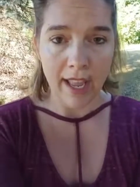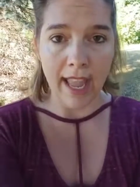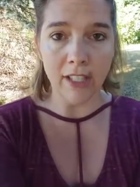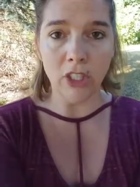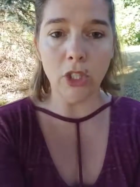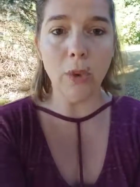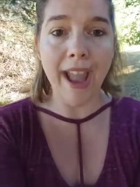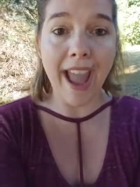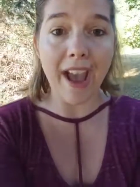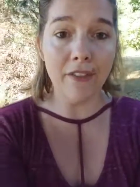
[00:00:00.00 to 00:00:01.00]
And you
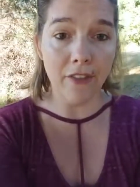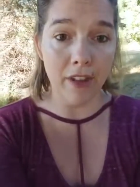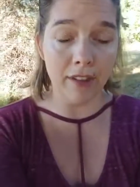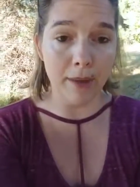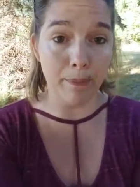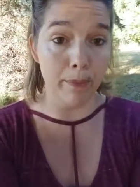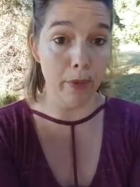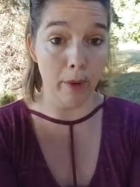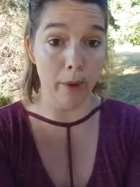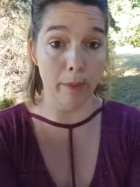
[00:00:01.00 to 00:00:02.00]
have the
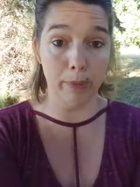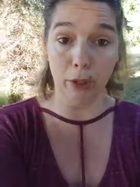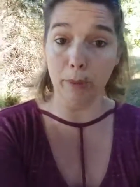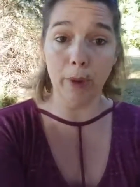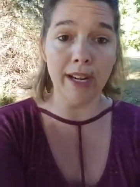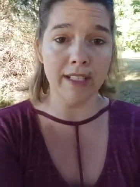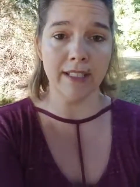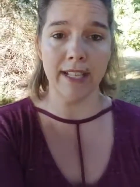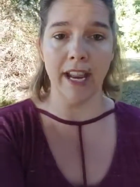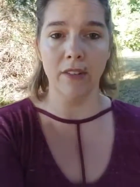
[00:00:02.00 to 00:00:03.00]
the blueprint
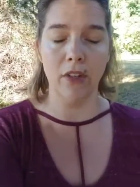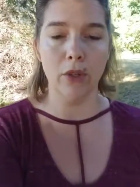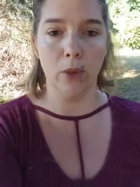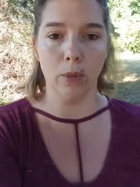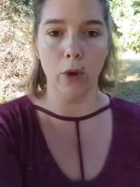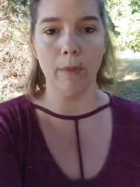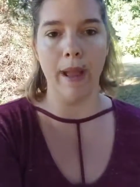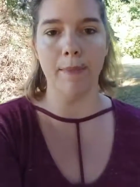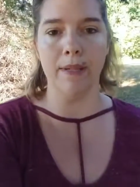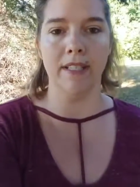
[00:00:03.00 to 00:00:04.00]
inside of you, the
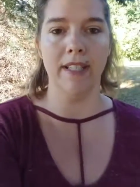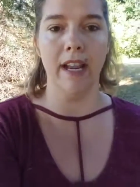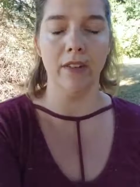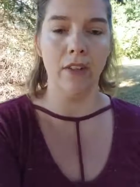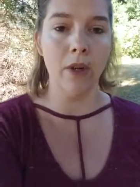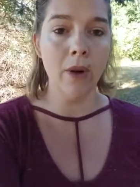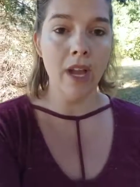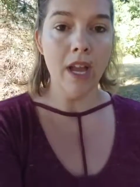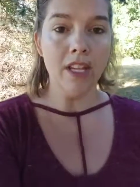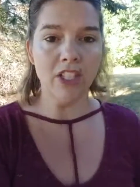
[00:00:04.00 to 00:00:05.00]
roadmap inside of you.
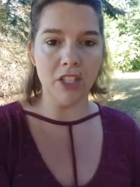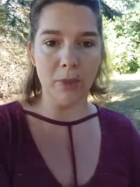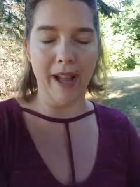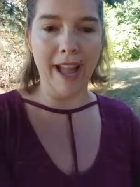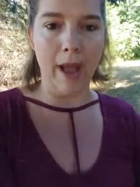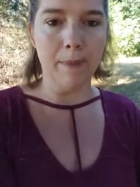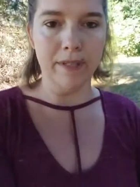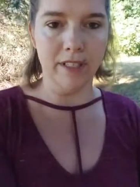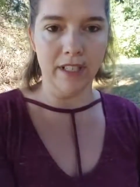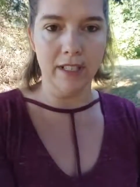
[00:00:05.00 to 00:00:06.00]
Just what
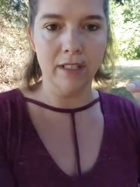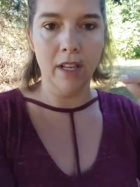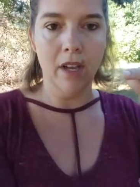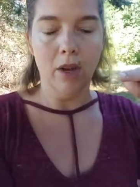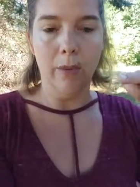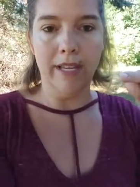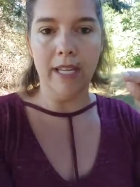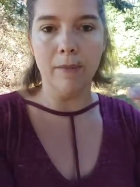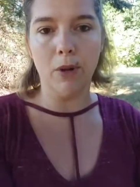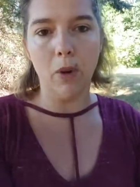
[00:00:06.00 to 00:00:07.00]
happens is we
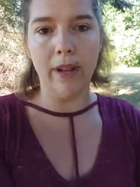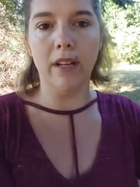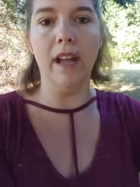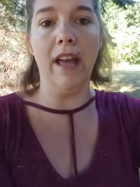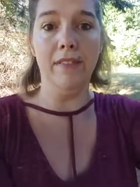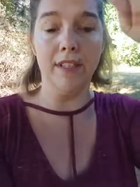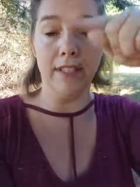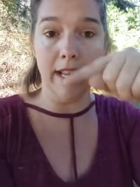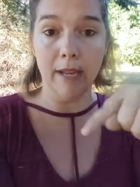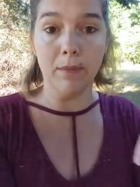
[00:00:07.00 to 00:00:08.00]
keep going on the
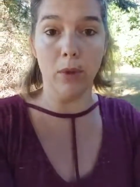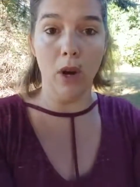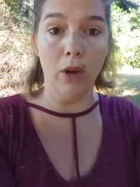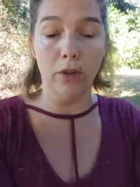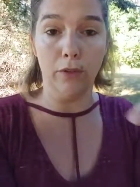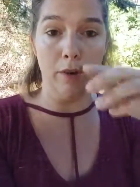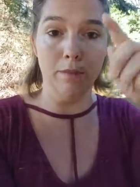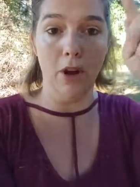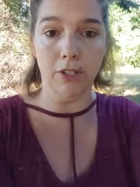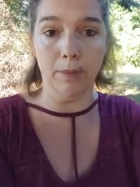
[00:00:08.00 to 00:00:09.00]
same road from
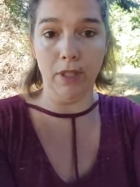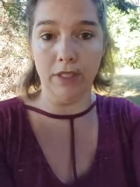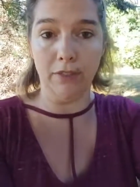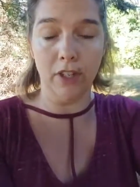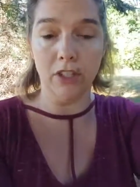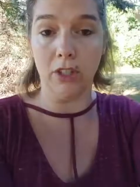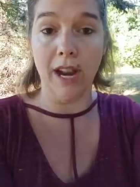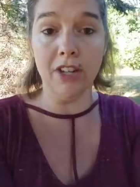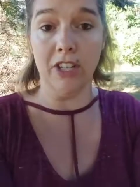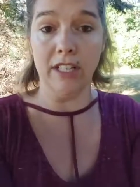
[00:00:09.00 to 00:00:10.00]
multiple different
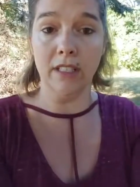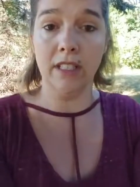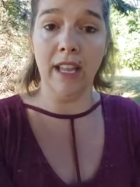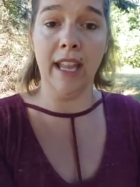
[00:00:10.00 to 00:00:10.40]
directions.